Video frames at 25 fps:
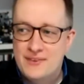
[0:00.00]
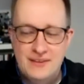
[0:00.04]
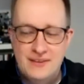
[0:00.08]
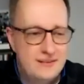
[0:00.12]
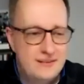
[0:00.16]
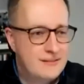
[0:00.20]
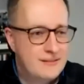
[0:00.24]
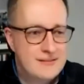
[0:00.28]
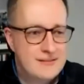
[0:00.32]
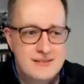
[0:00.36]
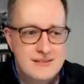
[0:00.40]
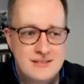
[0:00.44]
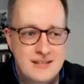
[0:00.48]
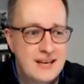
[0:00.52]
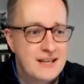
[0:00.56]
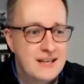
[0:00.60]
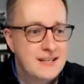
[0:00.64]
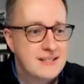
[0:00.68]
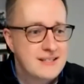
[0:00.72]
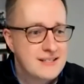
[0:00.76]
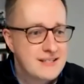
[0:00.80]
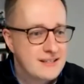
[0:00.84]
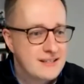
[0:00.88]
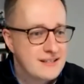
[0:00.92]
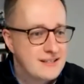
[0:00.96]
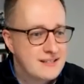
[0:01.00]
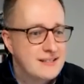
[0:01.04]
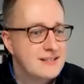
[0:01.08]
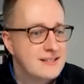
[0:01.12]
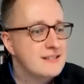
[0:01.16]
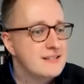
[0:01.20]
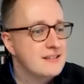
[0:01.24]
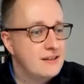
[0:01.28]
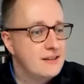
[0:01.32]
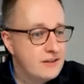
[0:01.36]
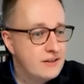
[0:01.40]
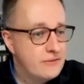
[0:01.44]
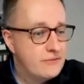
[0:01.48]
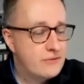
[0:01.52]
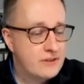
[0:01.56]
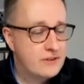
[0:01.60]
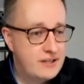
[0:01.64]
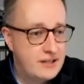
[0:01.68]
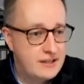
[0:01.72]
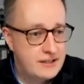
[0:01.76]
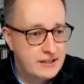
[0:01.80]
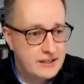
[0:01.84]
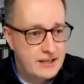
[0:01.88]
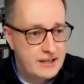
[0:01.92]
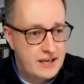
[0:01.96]
states, it's different
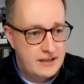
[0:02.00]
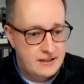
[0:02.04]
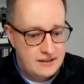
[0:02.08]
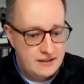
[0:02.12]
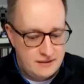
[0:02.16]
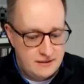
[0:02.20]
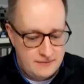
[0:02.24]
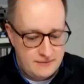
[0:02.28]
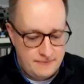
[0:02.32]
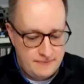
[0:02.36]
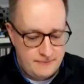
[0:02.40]
yet again.